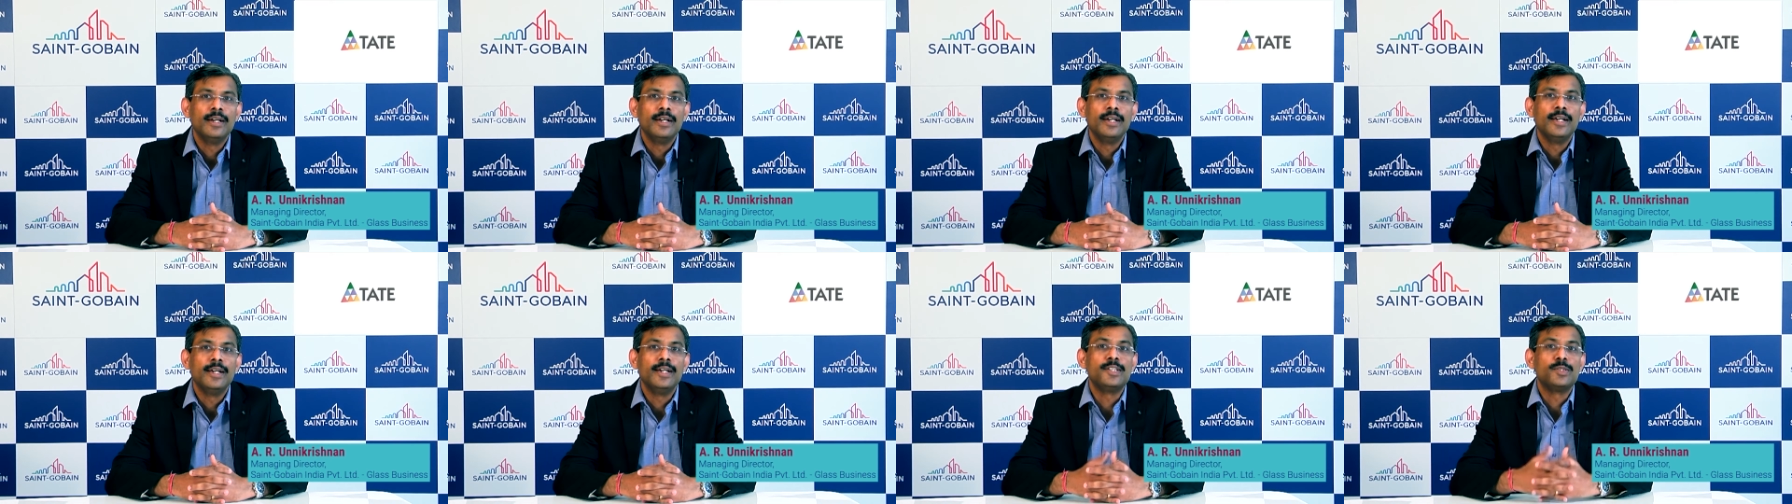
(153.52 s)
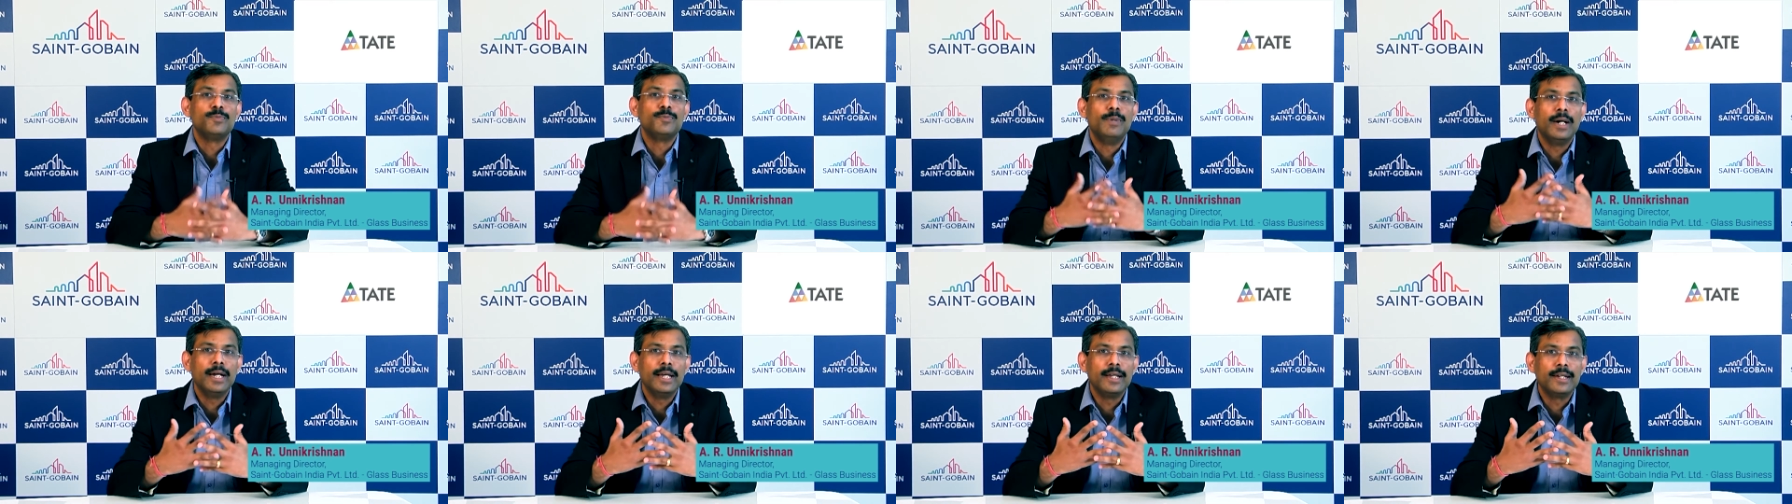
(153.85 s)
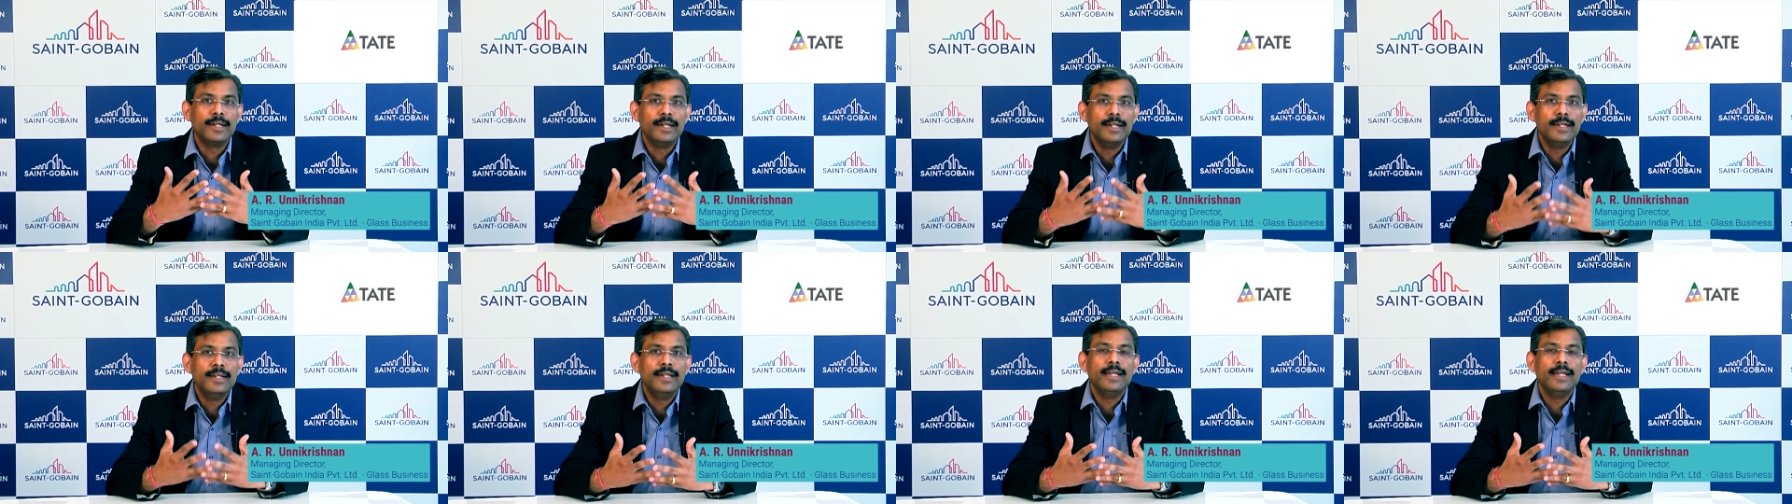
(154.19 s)
It's by
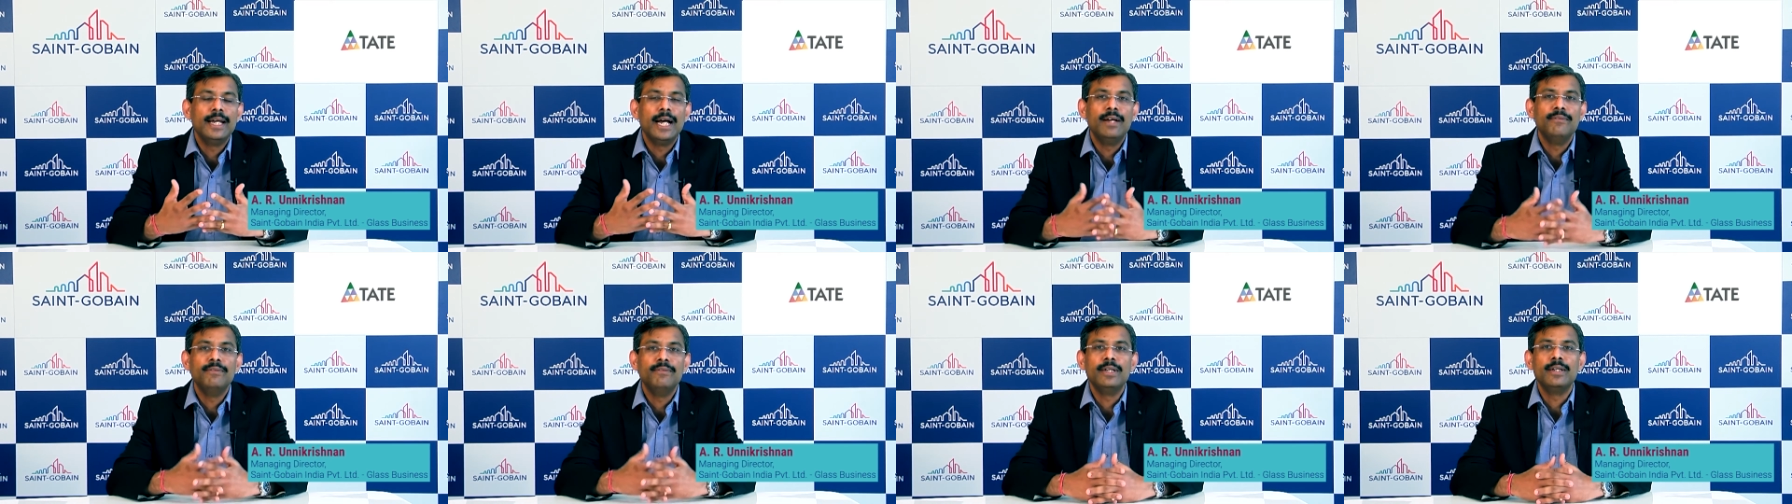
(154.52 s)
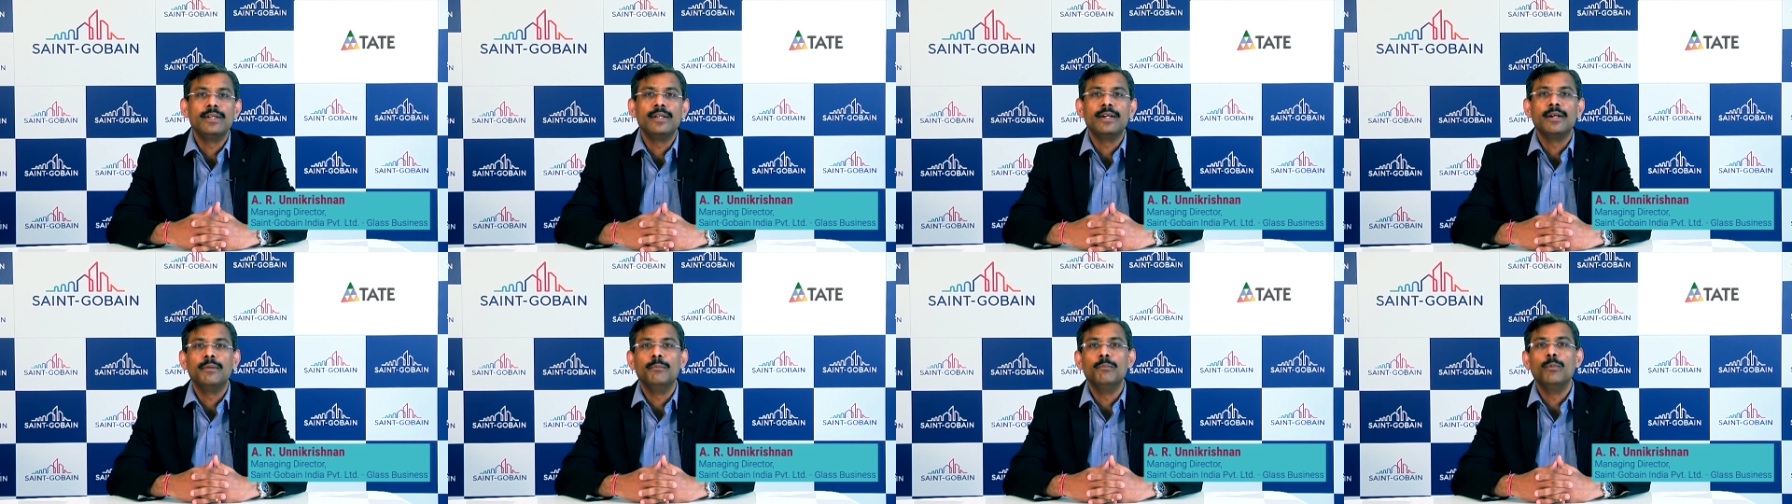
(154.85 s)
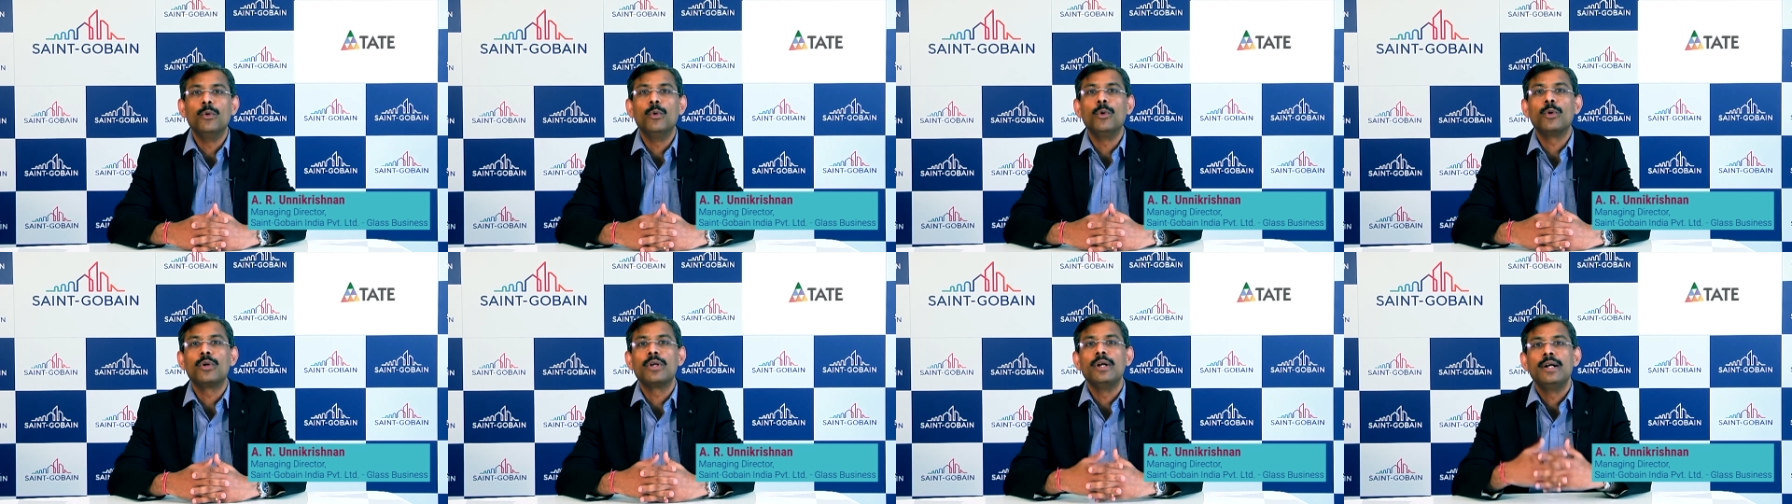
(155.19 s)
really having
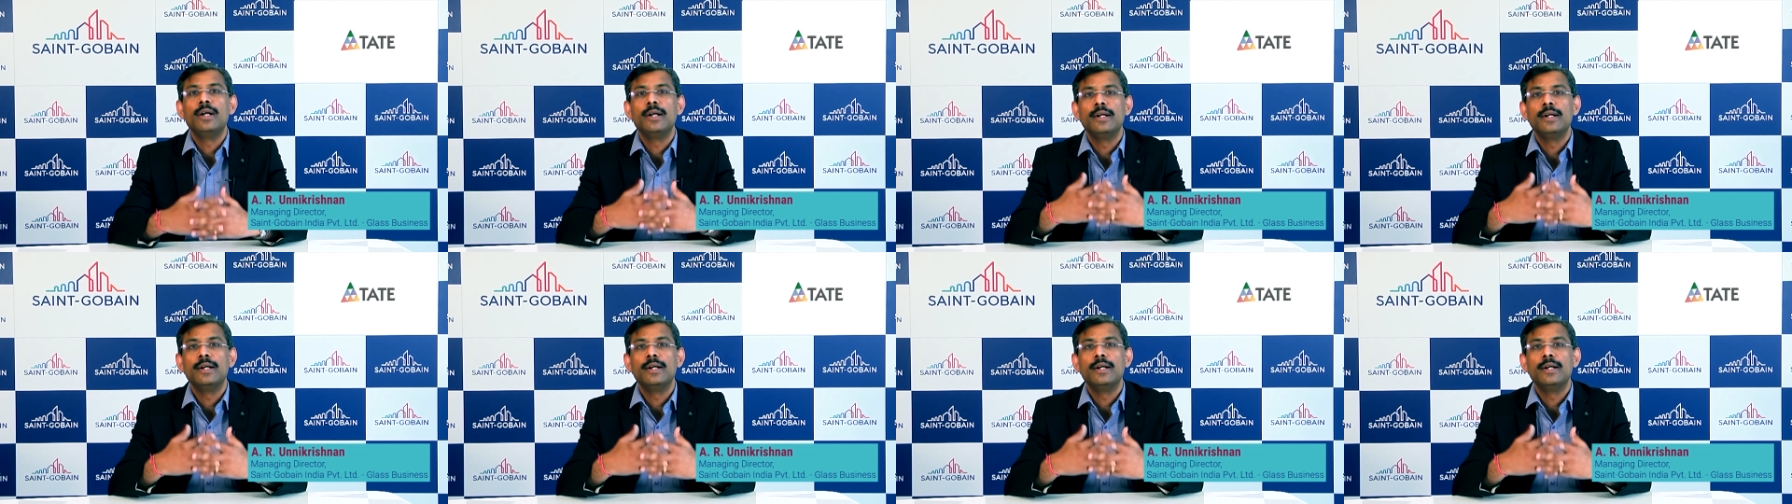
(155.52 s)
more